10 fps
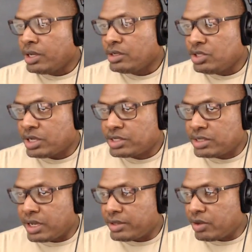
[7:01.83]
just
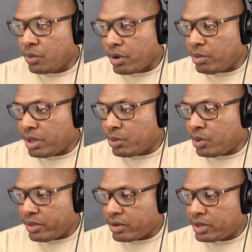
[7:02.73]
don't worry about
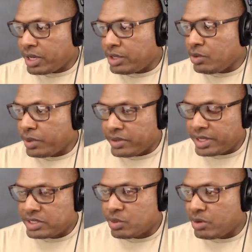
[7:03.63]
whether or not you win
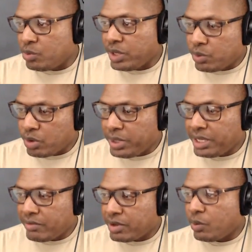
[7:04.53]
this one. We will be
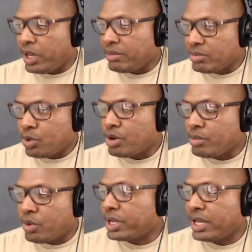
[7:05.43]
giving away more
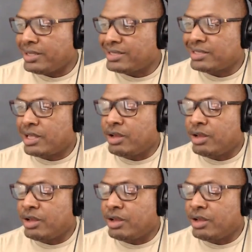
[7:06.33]
and more guns